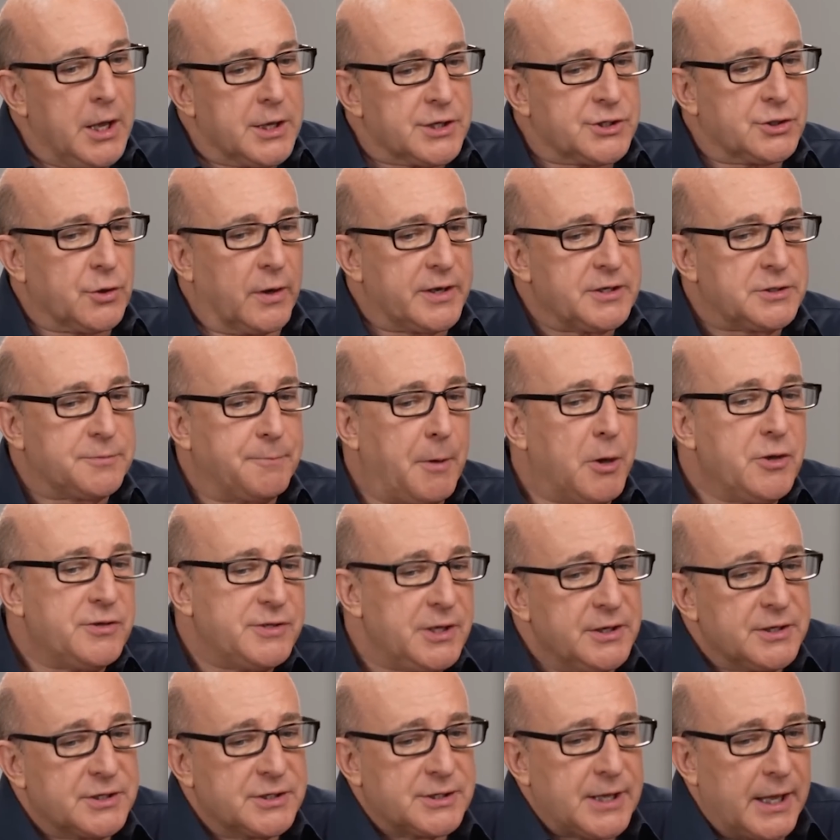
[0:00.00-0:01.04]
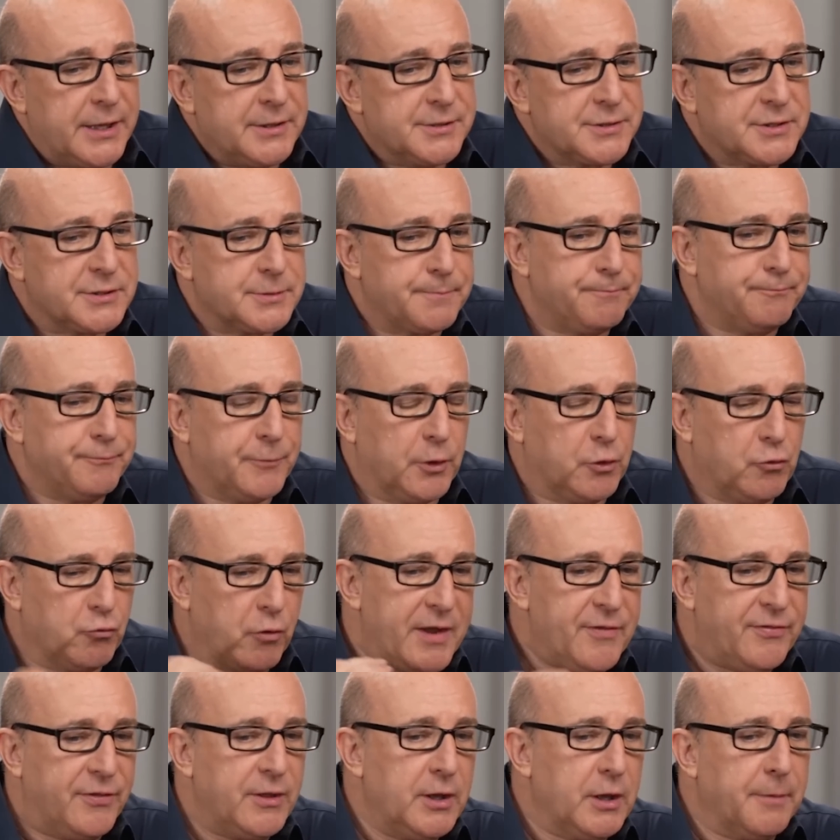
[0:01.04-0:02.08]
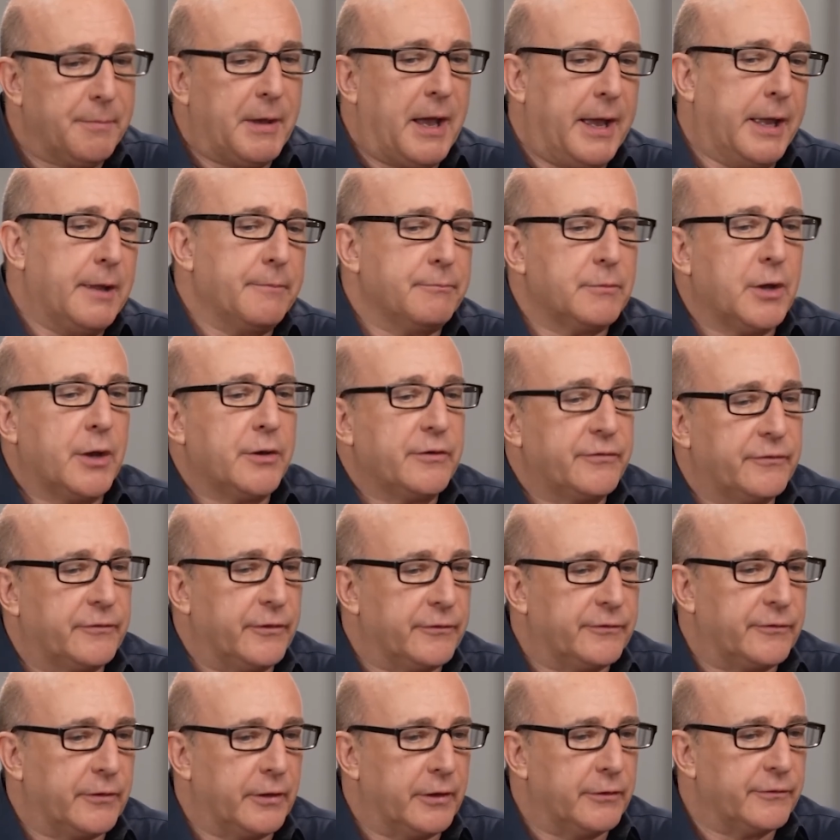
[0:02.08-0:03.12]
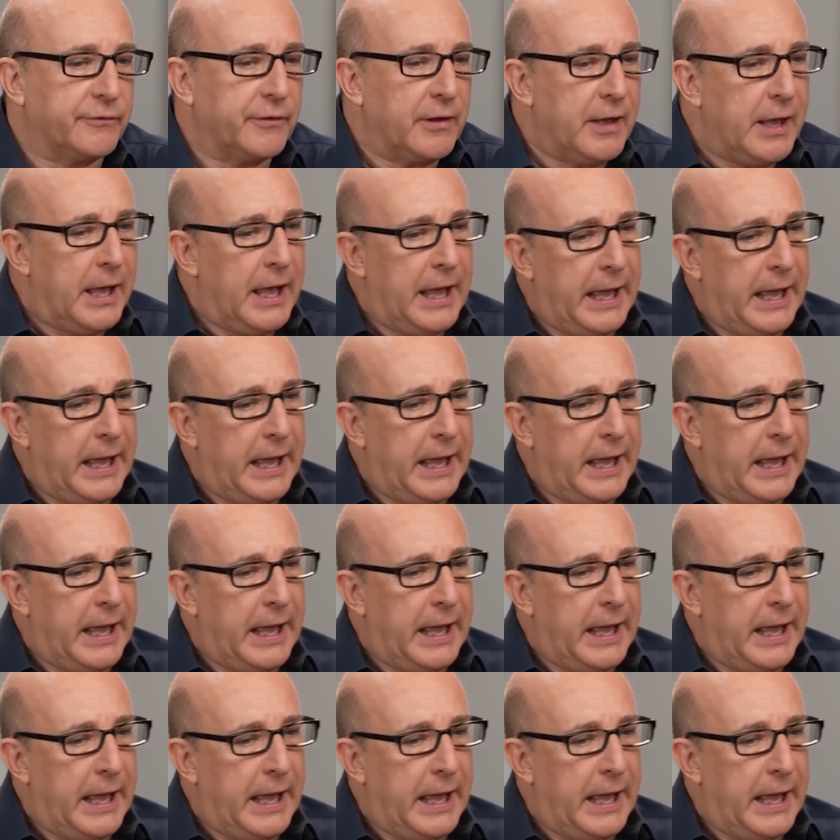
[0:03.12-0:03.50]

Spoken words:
So I suppose, in a sense, the great thing about hypnosis is